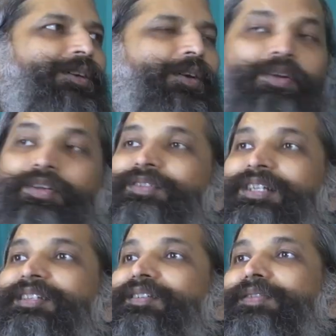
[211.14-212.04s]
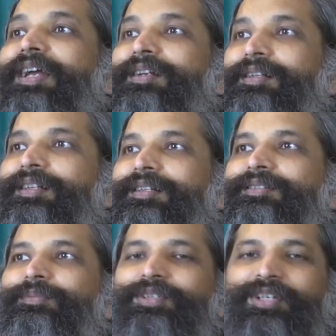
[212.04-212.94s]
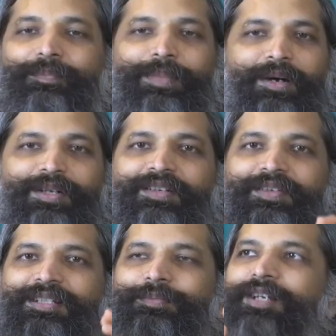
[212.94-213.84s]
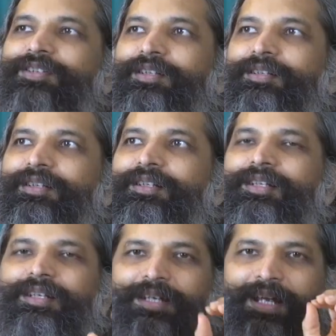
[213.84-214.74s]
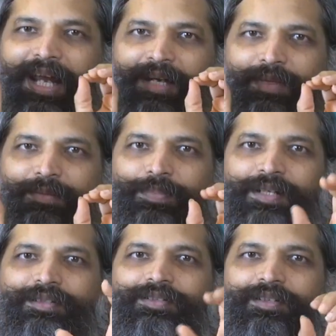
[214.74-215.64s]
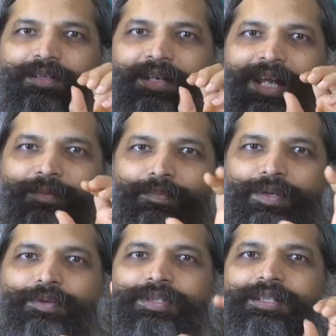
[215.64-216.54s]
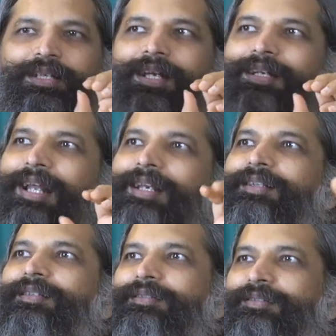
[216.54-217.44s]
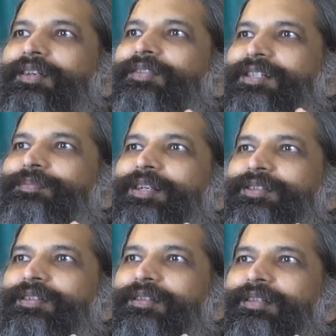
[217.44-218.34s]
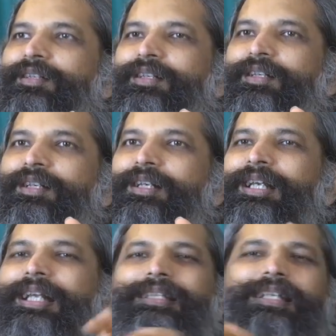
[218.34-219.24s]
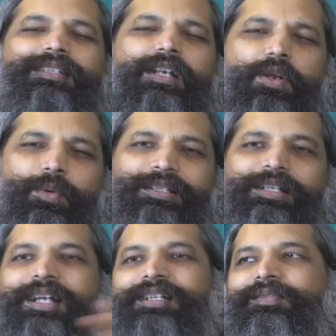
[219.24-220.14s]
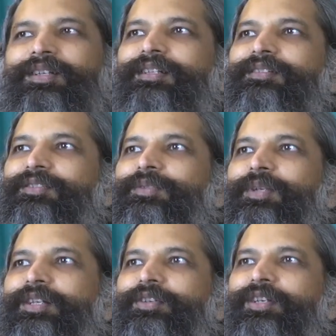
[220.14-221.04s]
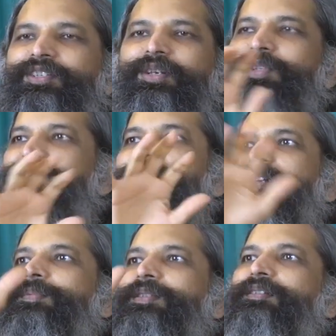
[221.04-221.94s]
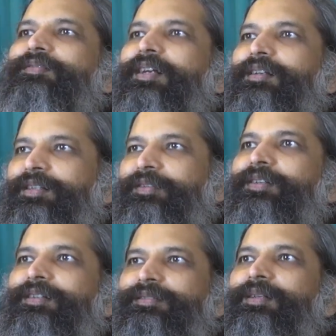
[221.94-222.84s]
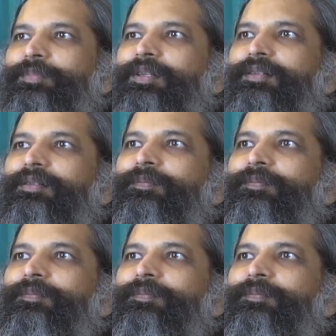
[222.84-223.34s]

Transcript: All of these are faculties which are powers of expression, and with precision and beauty and elegance of expression, there is no other activity in the school education which develops this faculty, for example.